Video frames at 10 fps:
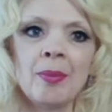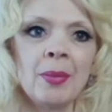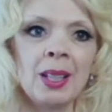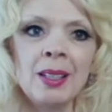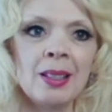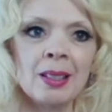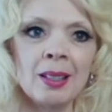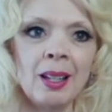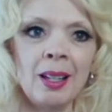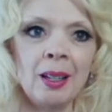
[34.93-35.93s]
But this is
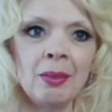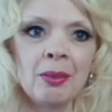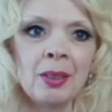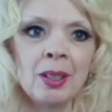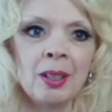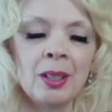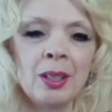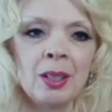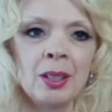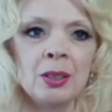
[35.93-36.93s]
life.
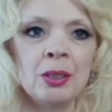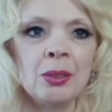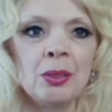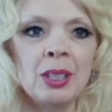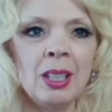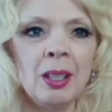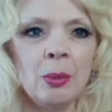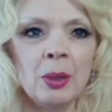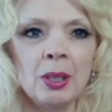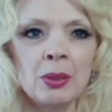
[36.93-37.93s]
Do you see
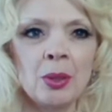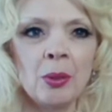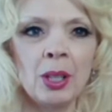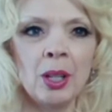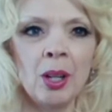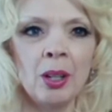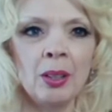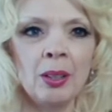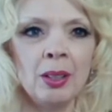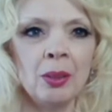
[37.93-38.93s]
what is going
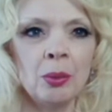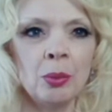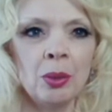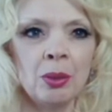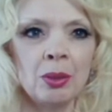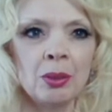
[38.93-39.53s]
on in the world?